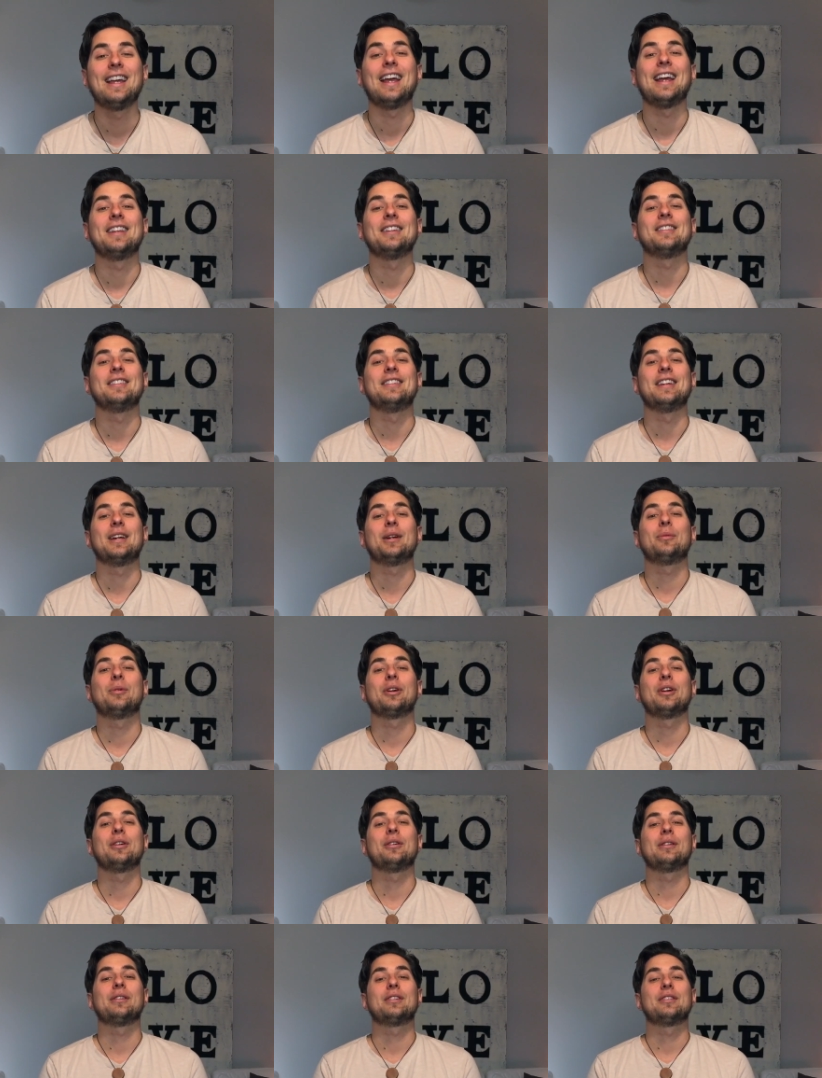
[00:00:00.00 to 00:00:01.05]
And today
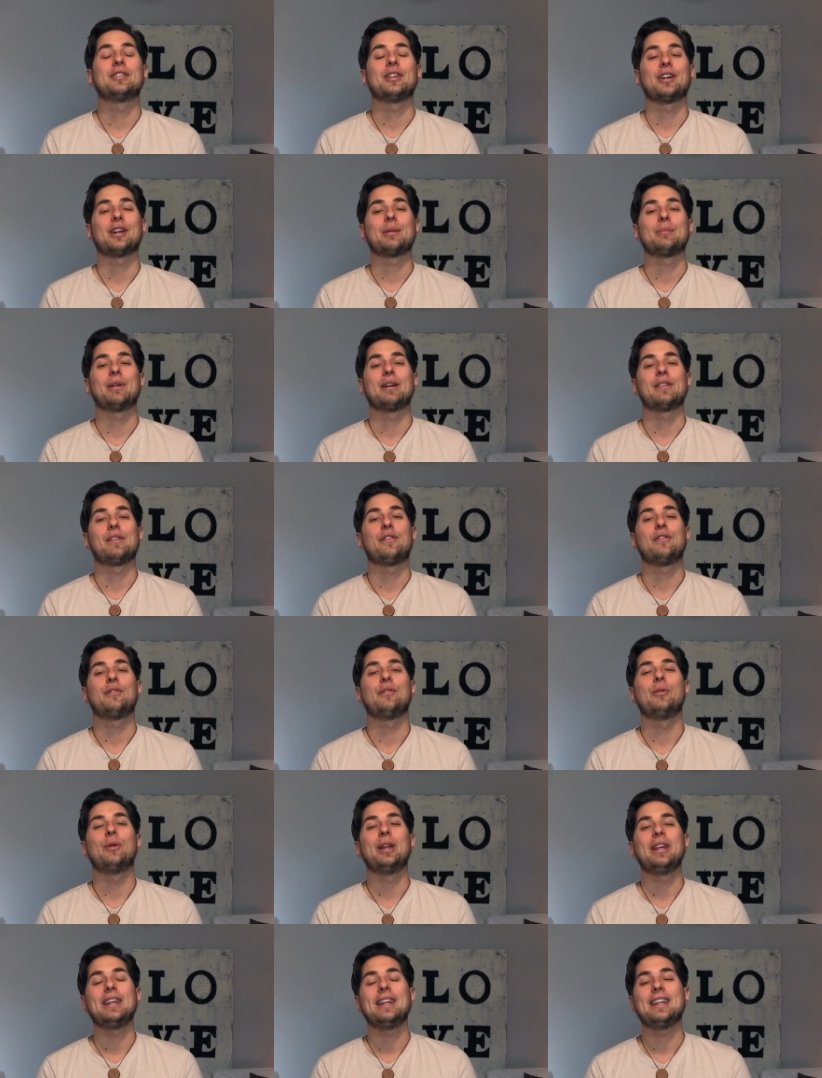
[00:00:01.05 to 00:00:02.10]
we're going to talk about
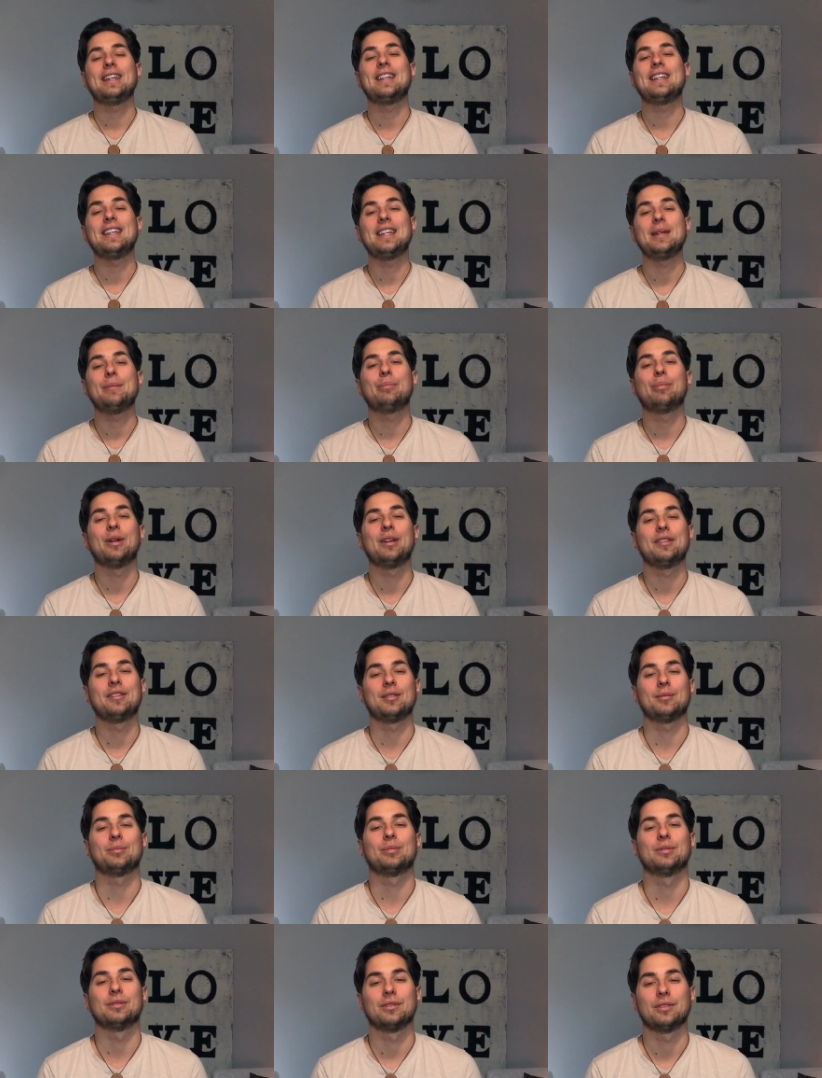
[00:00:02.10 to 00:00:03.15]
three key
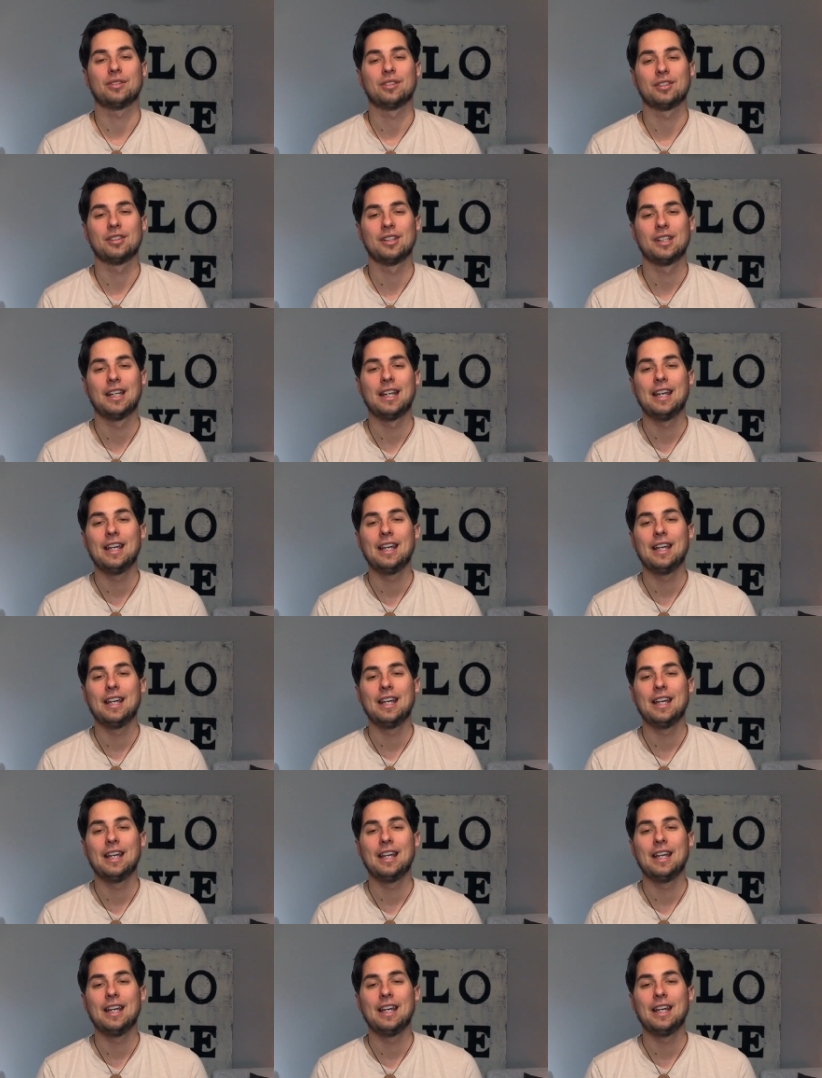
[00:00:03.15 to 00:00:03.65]
principles